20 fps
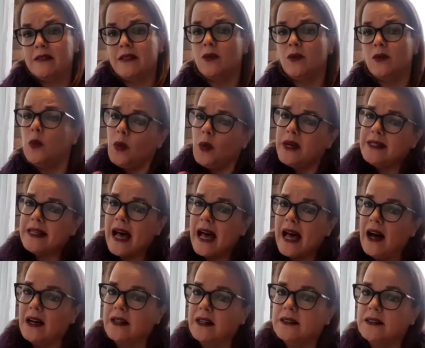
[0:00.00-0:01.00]
and what is
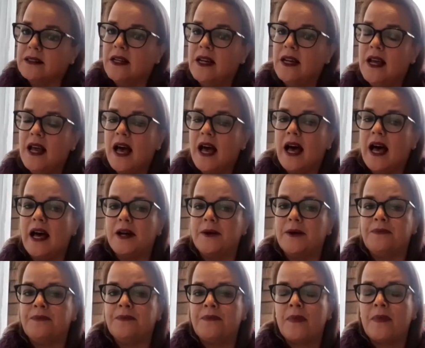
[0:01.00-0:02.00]
ours?